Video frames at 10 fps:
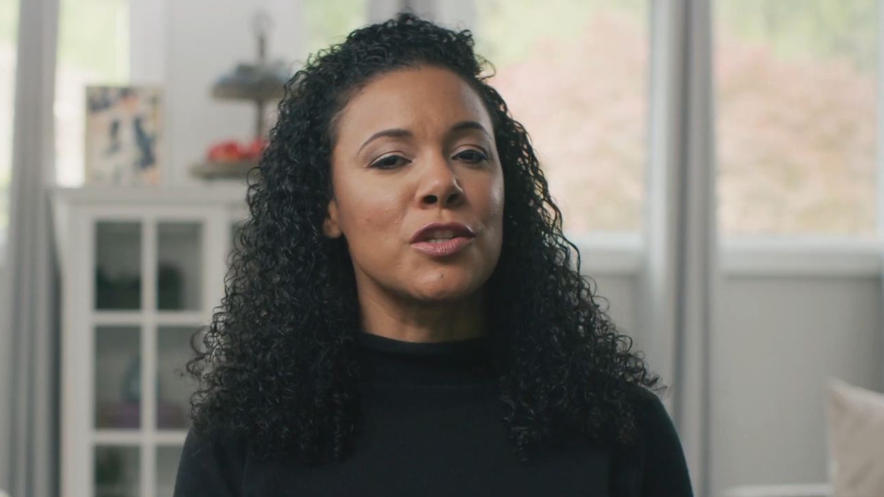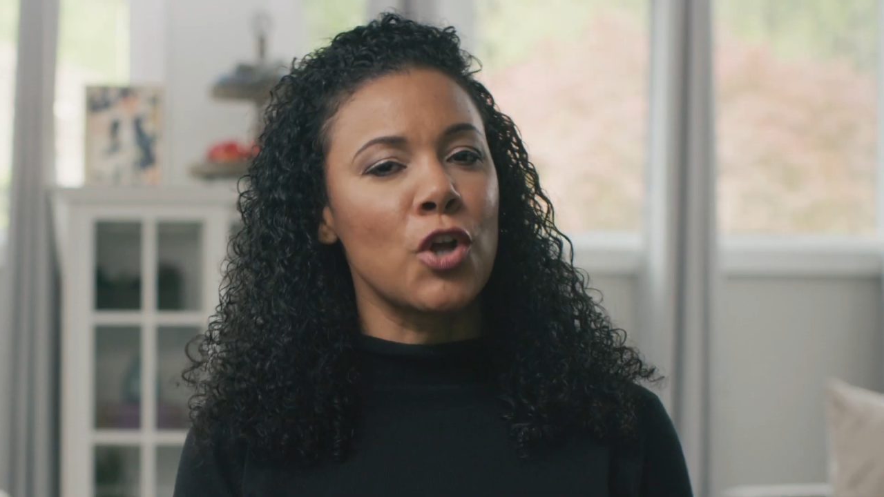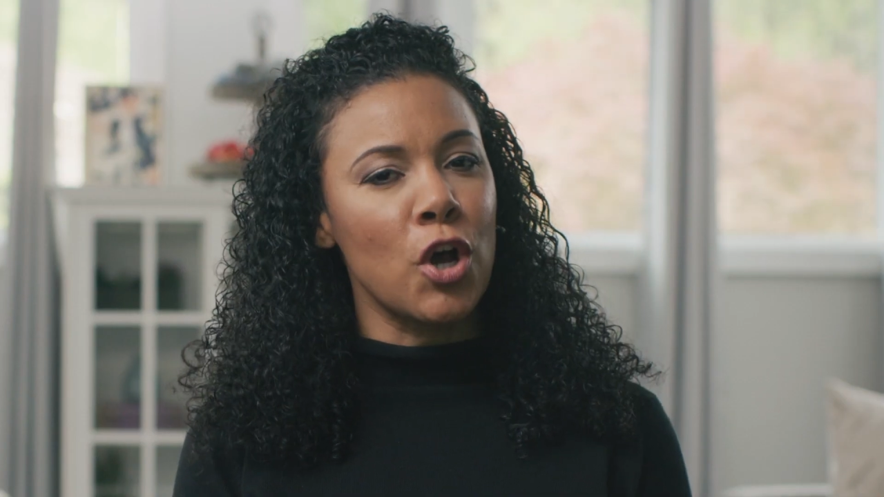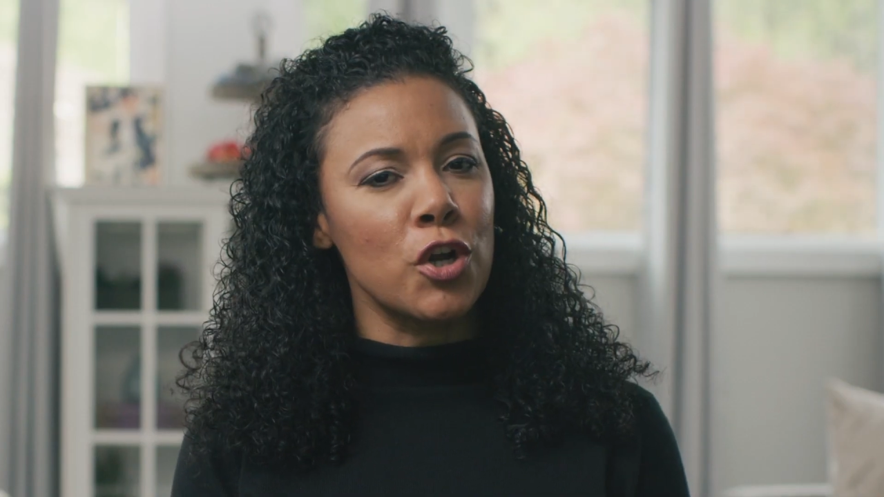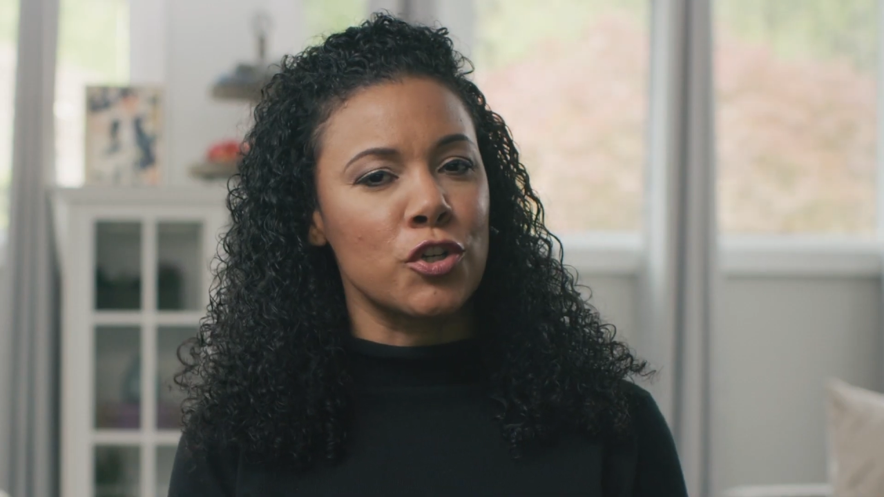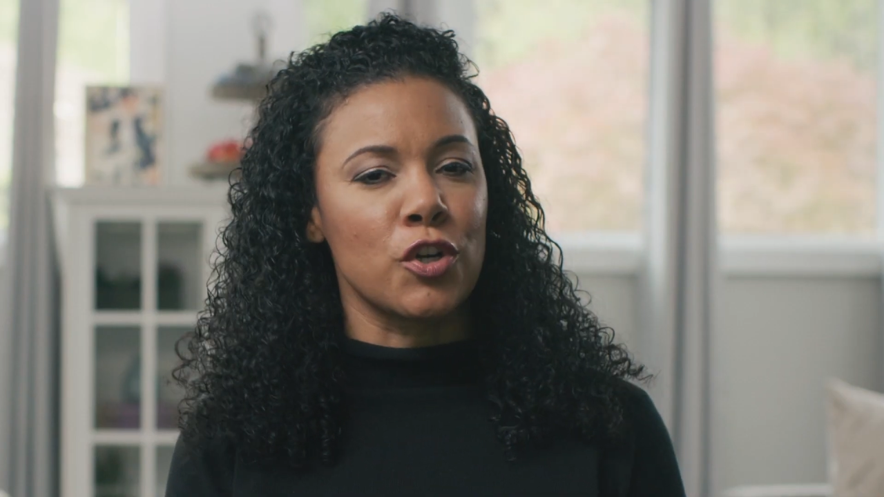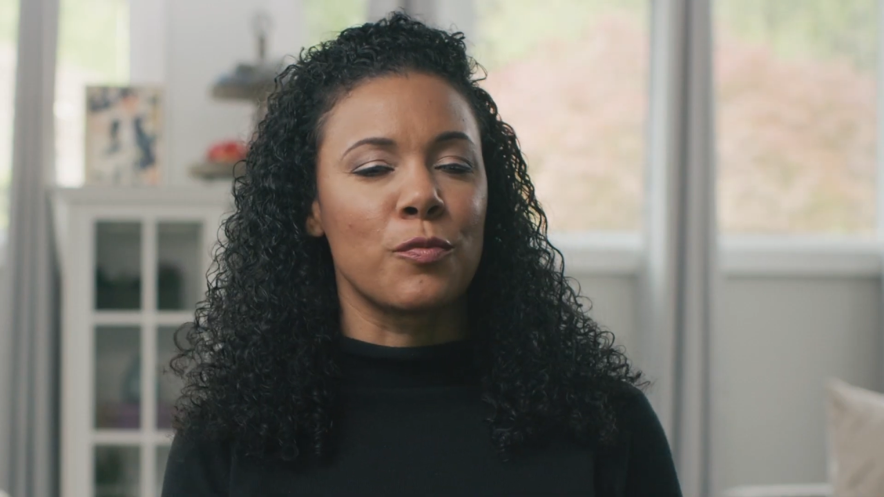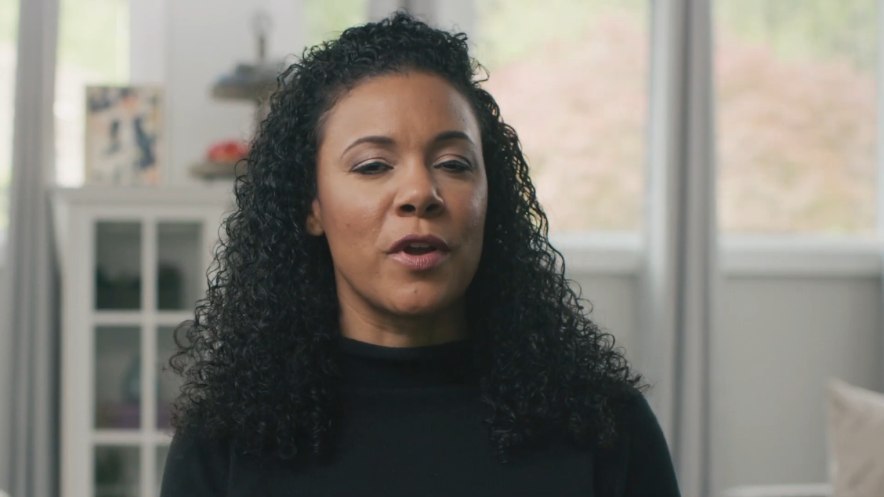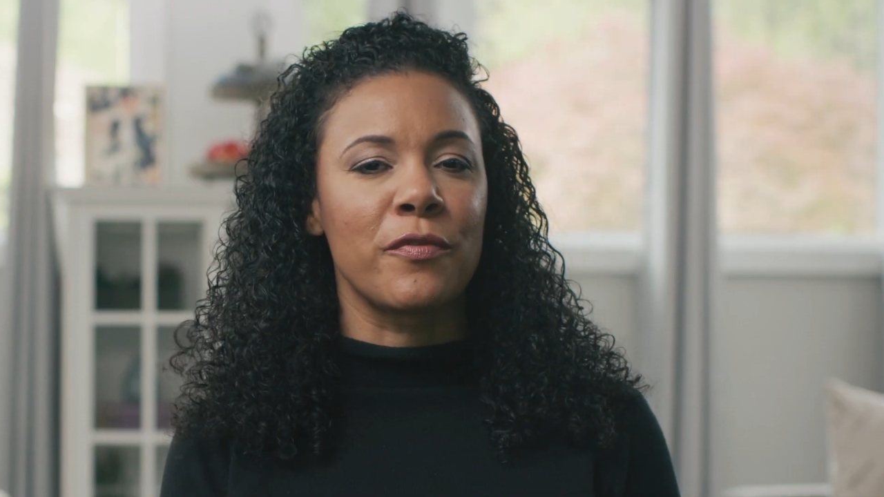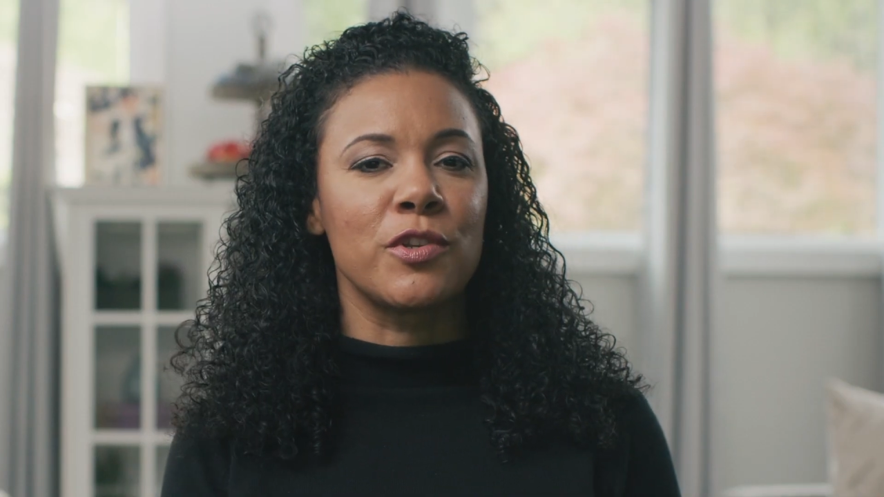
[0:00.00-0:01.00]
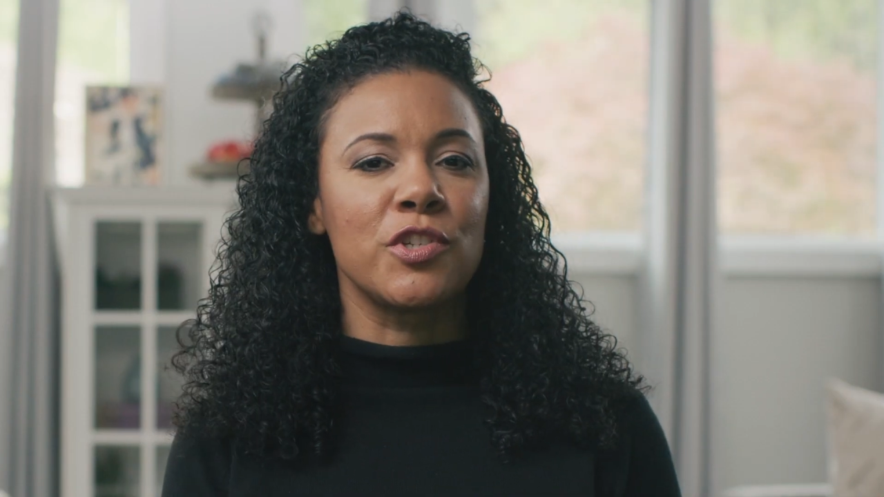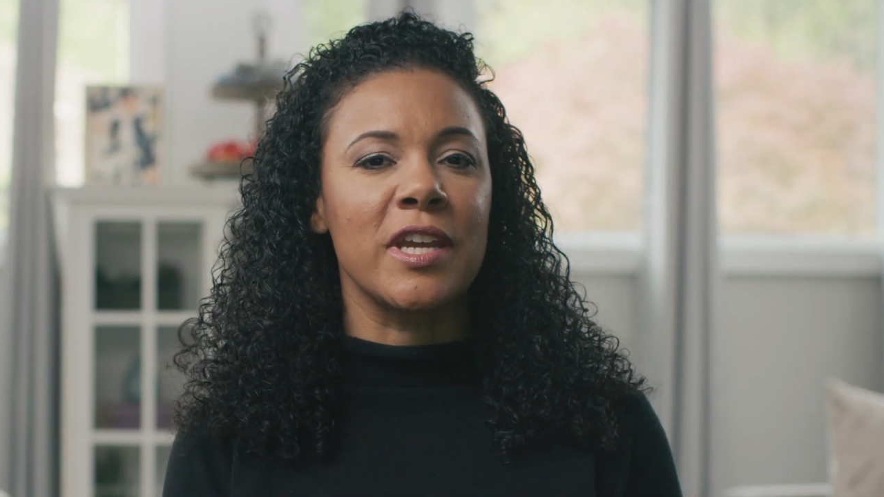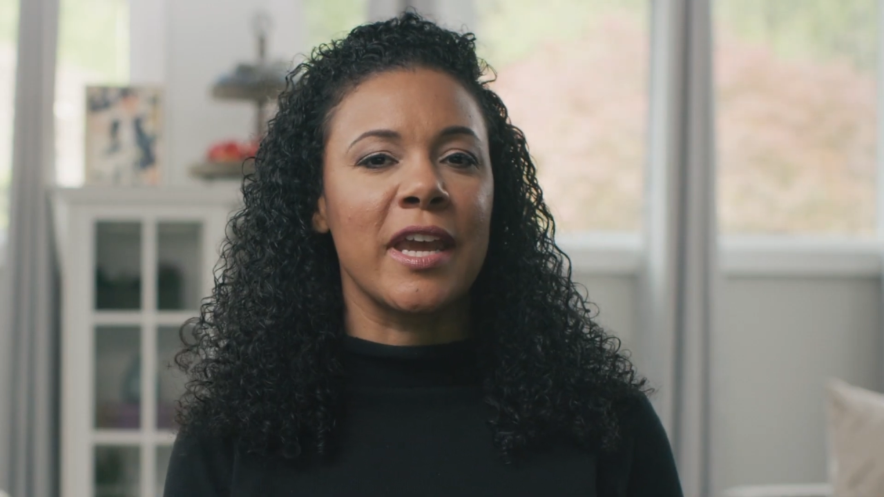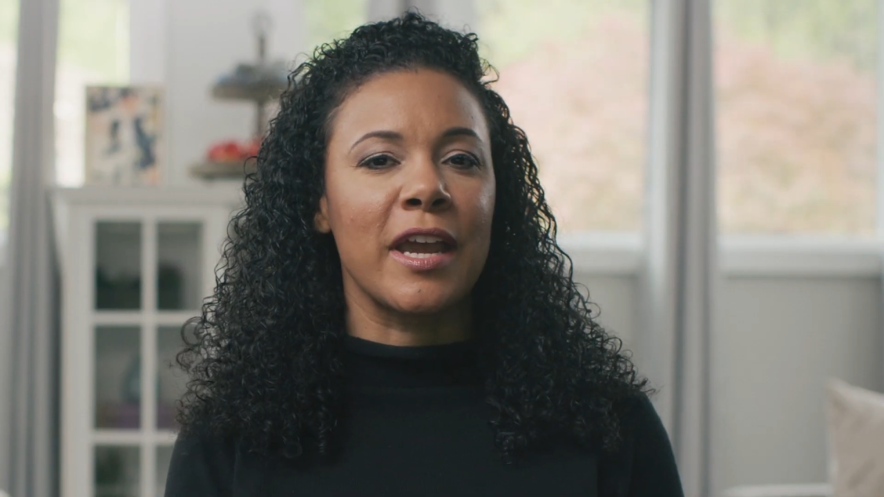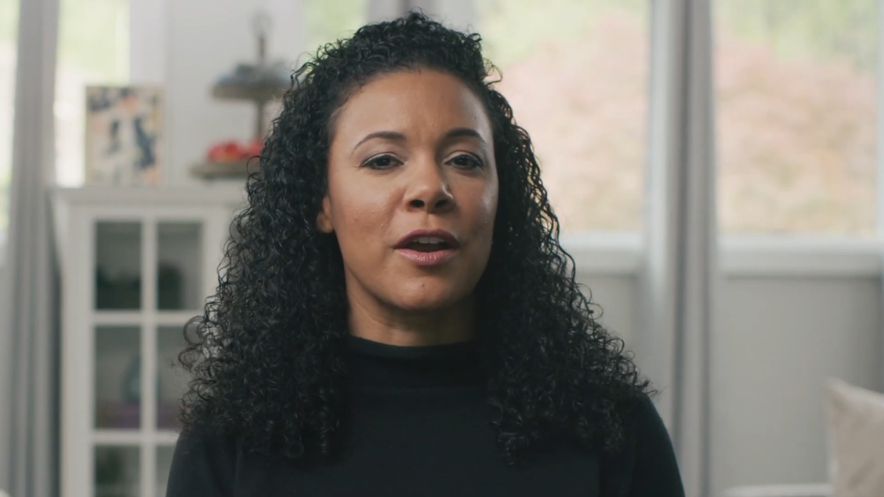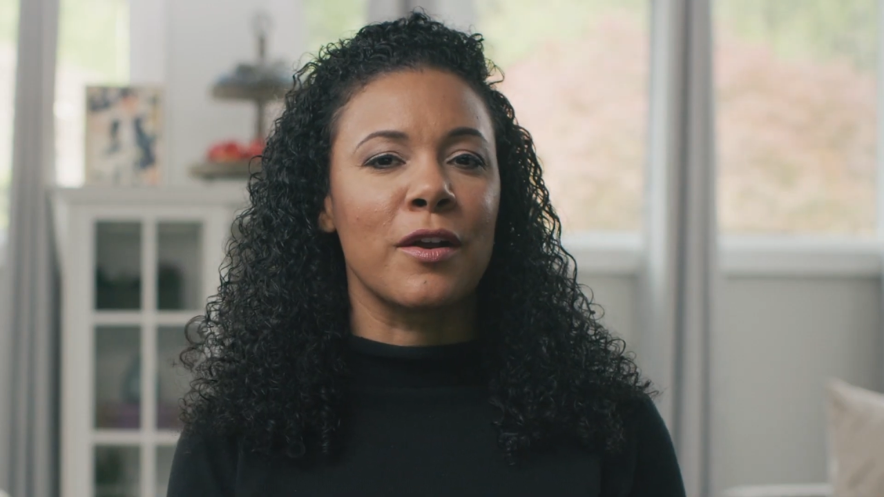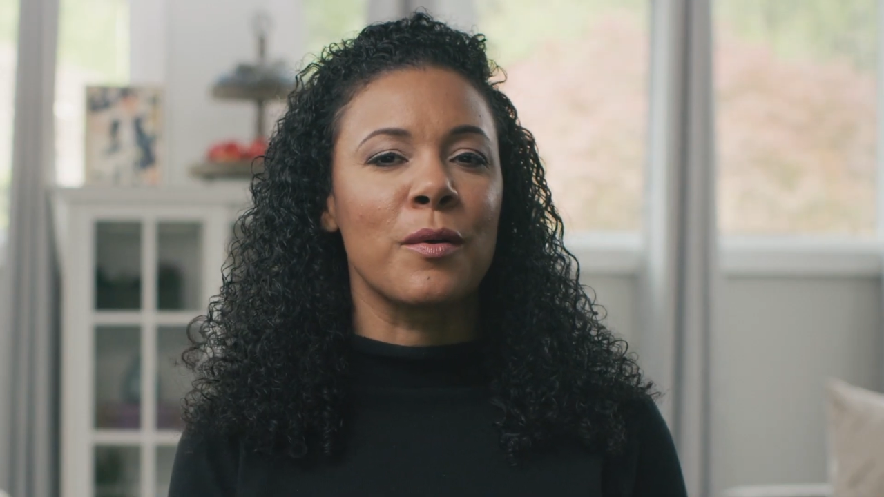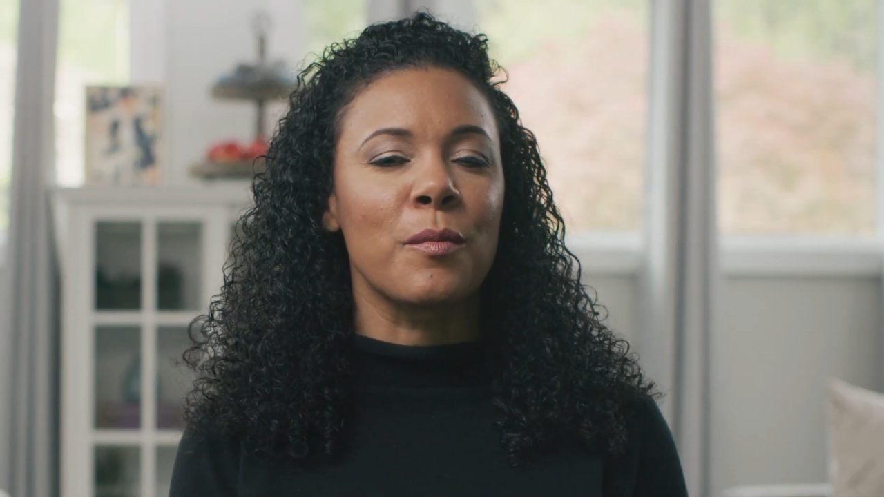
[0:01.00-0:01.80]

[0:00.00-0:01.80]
long-term refugee care